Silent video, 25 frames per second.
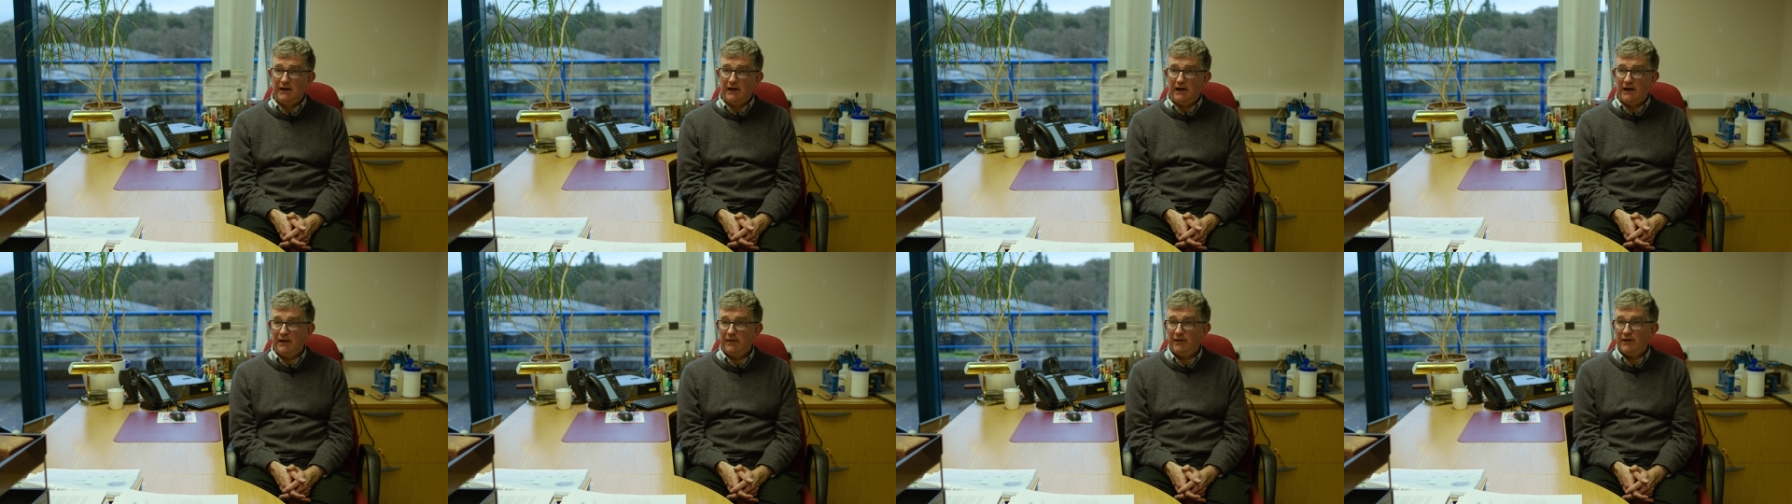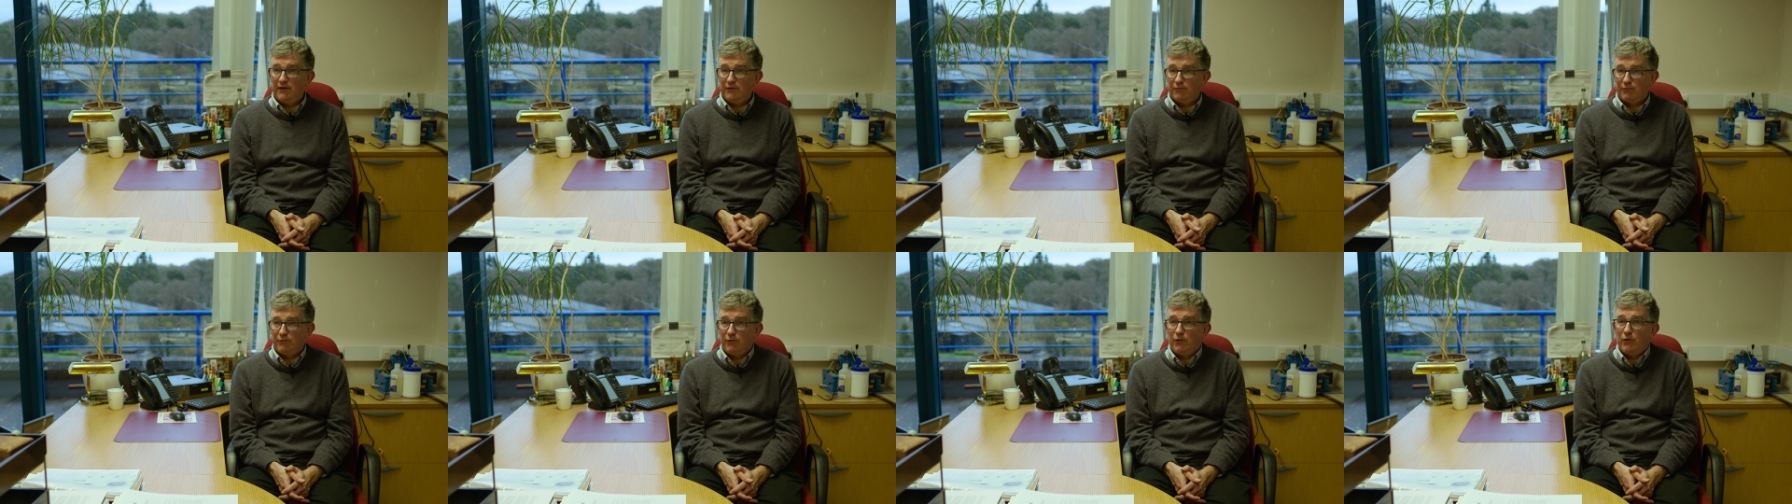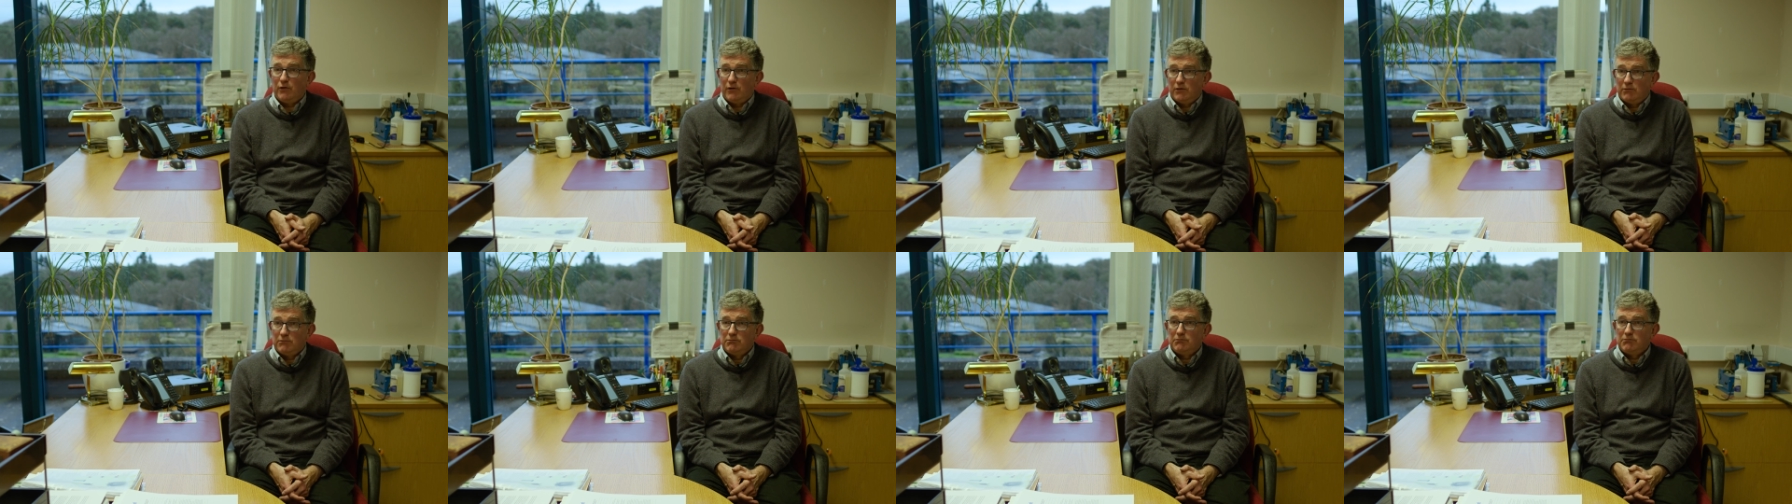and
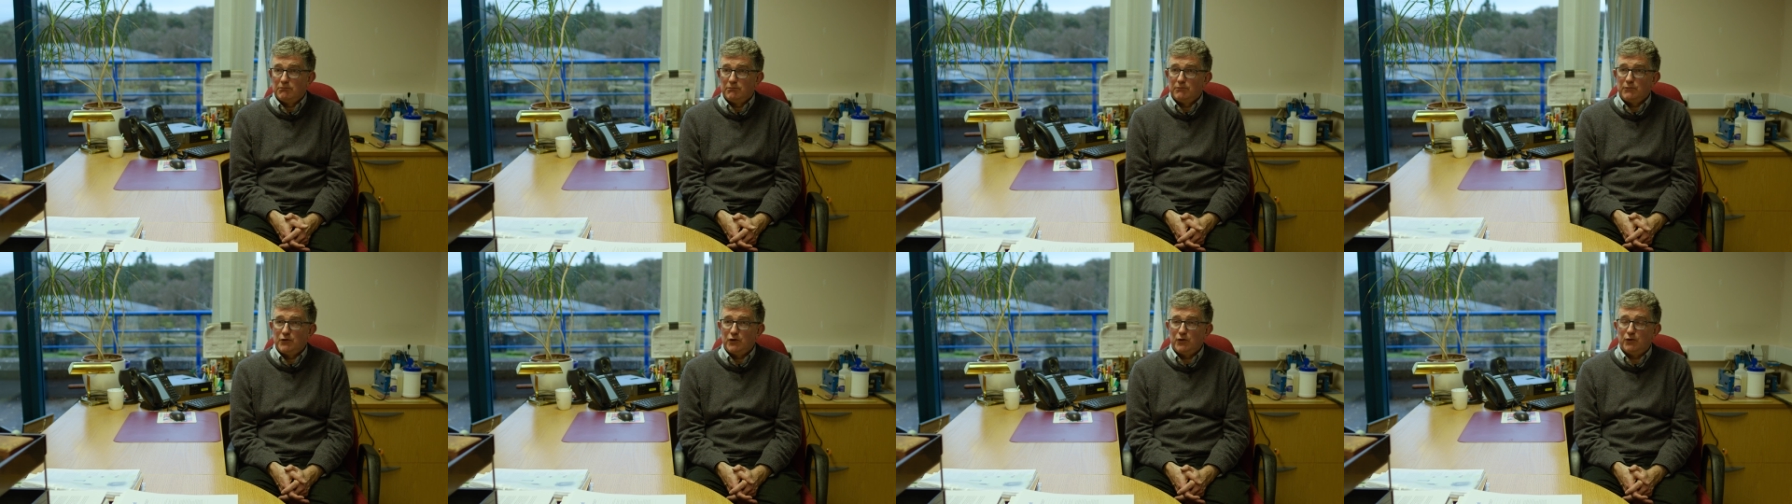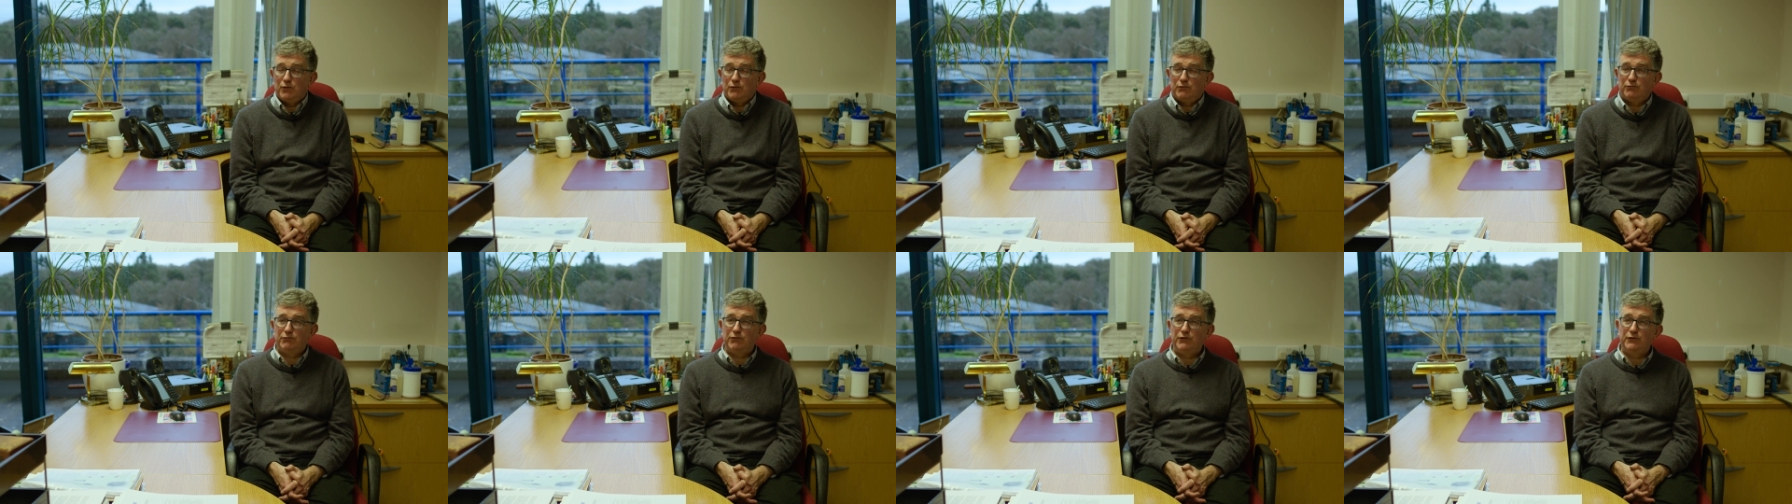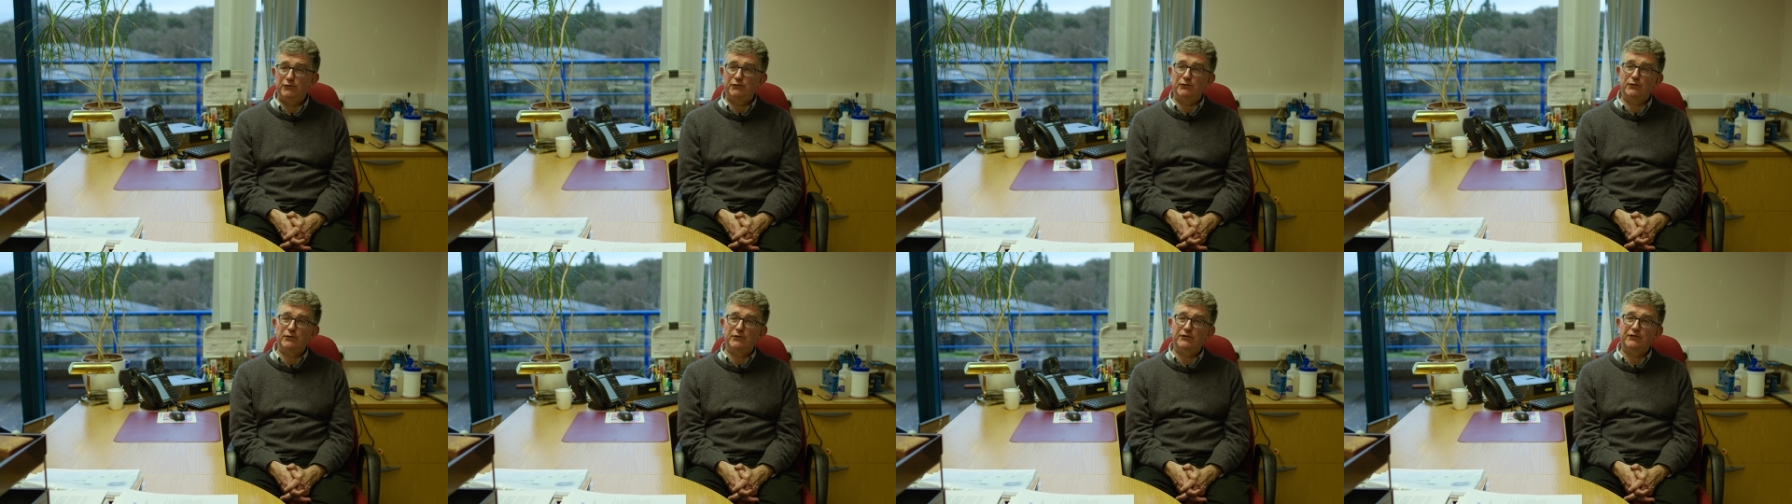therefore you know
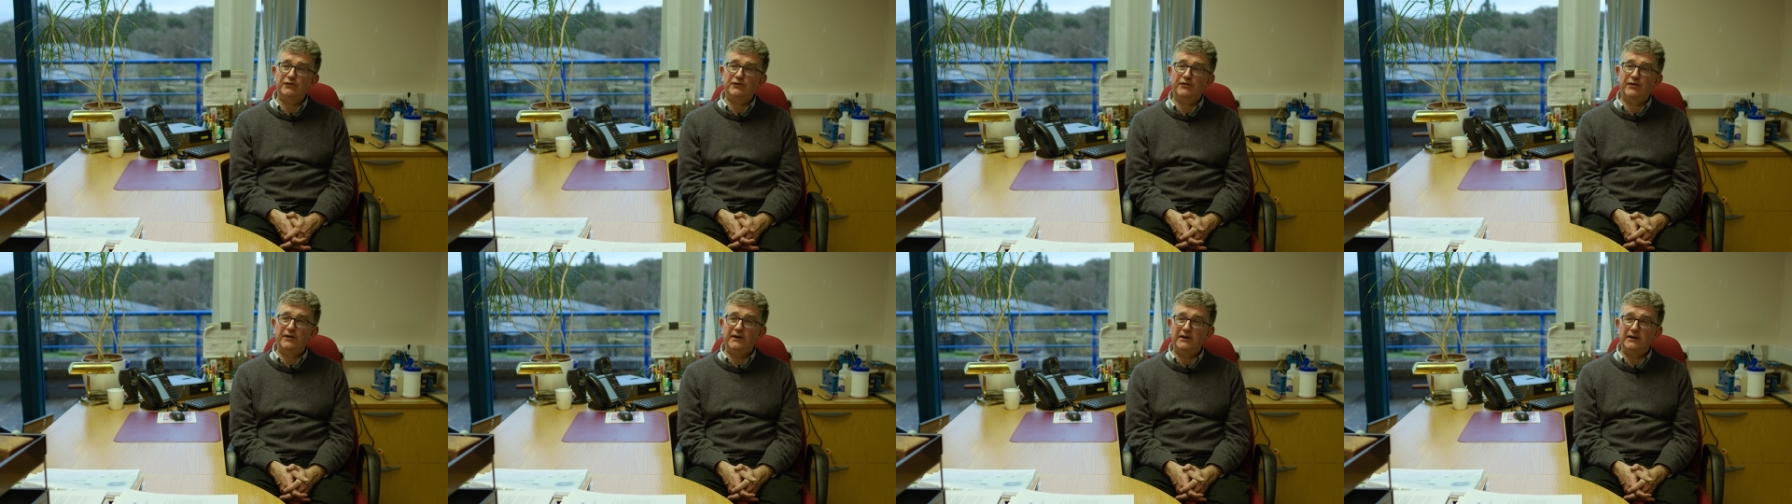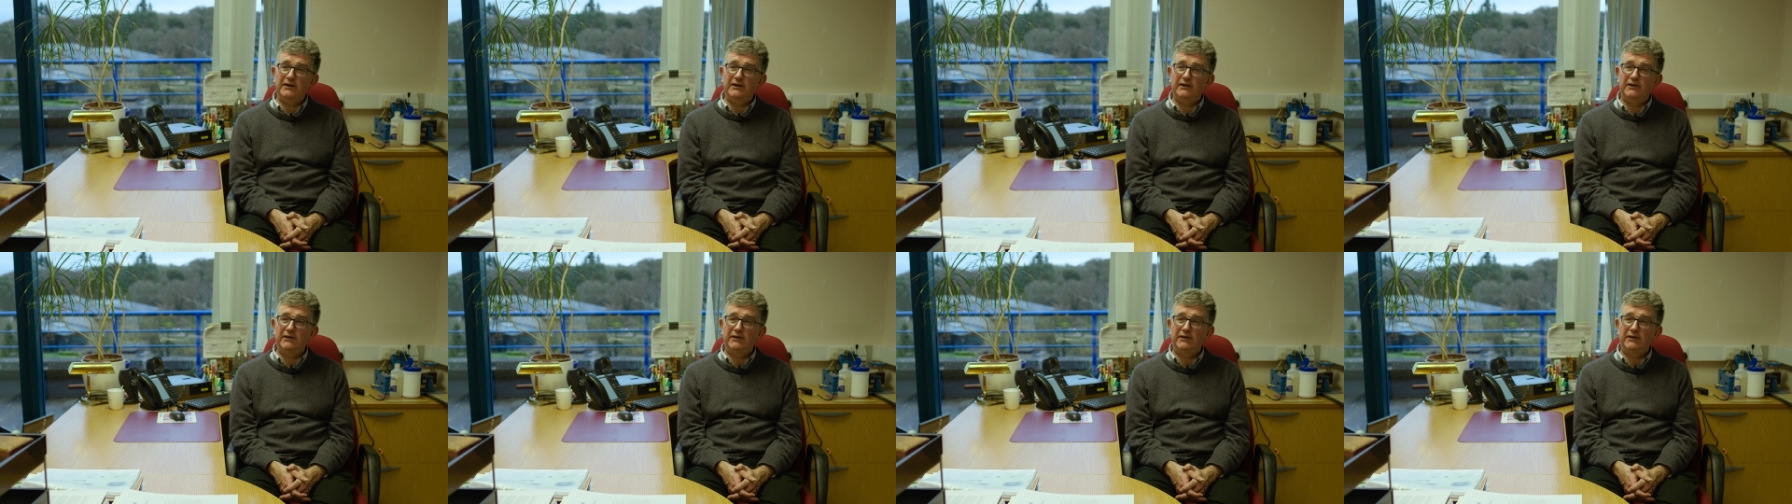reduce the,